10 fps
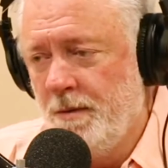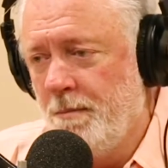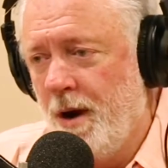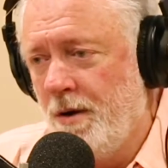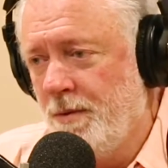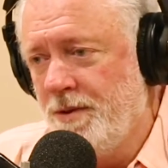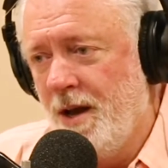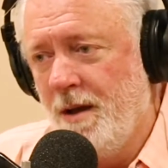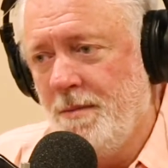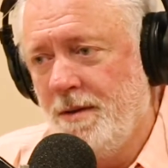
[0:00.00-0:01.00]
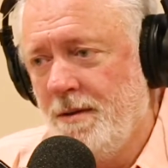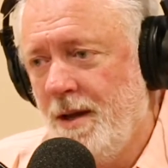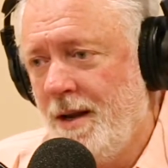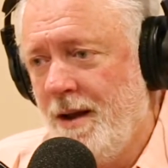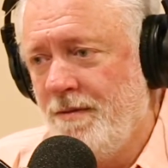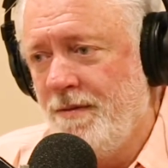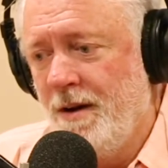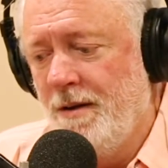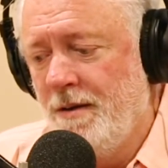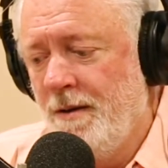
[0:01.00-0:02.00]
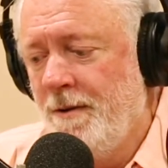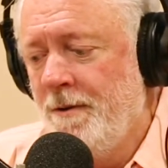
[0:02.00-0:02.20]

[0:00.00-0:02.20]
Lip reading: bond with them and have fun.